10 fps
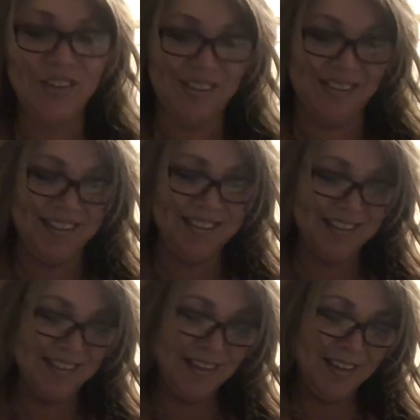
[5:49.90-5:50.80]
in this.
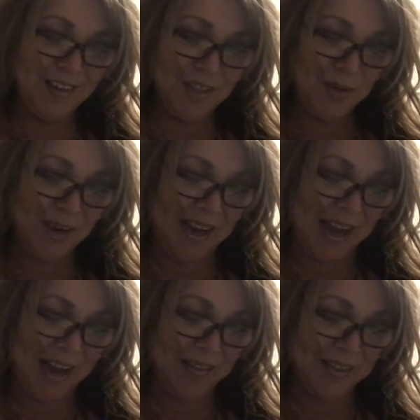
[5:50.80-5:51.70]
So I
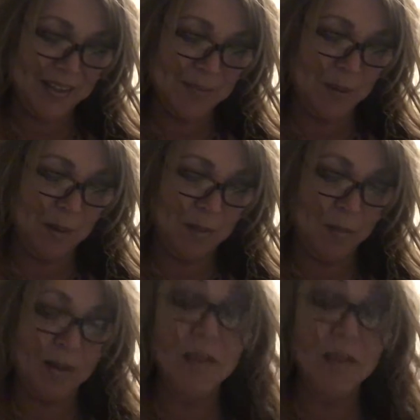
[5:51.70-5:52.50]
had these pumpkin pies.